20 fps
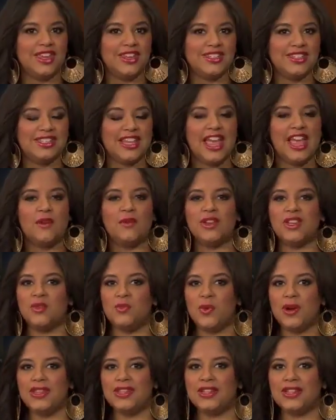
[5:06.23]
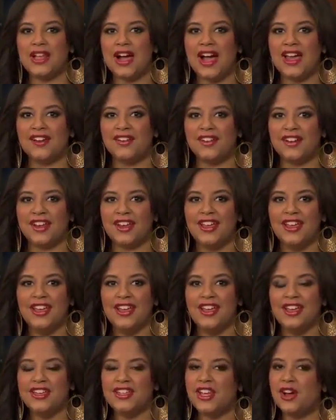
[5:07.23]
You say when you win the lottery,
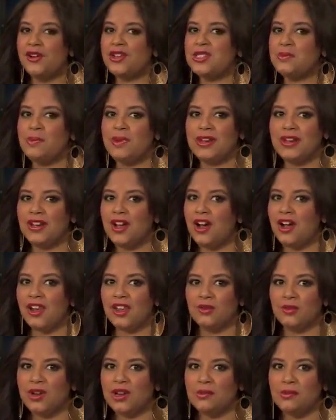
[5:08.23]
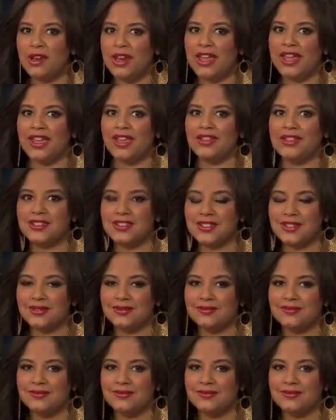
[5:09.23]
don't spend it all in one place.